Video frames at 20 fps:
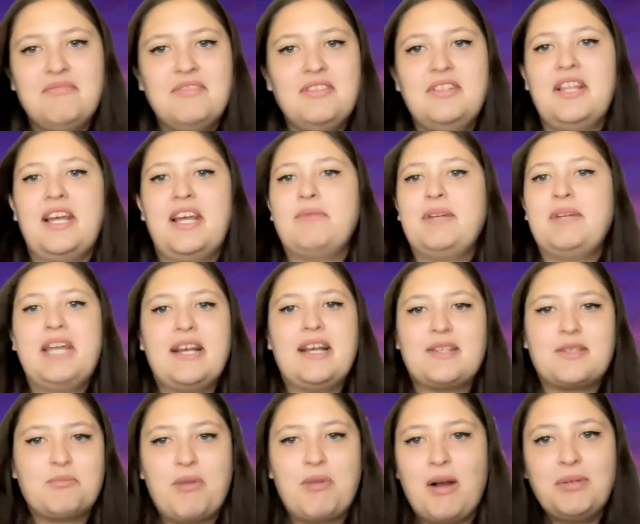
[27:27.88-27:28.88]
like we
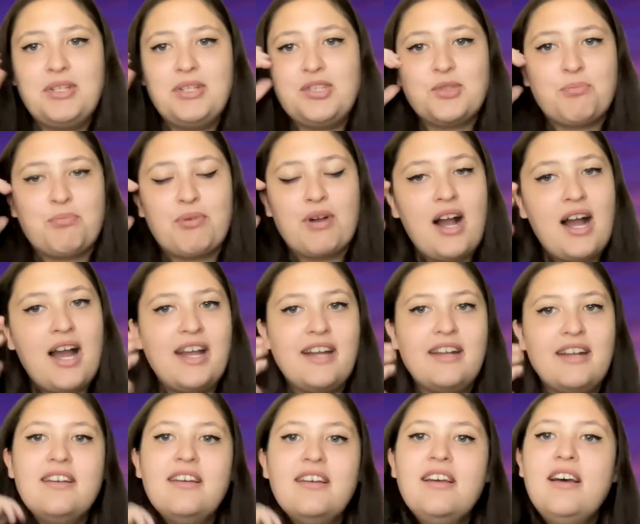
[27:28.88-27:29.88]
guessed, probably just
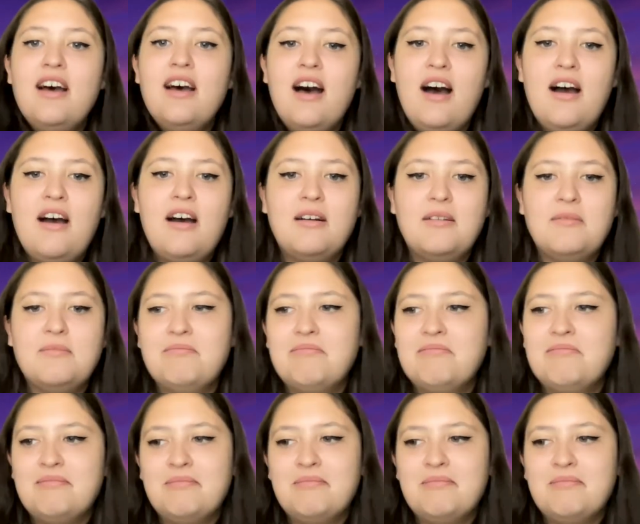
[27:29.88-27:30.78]
pride. Um,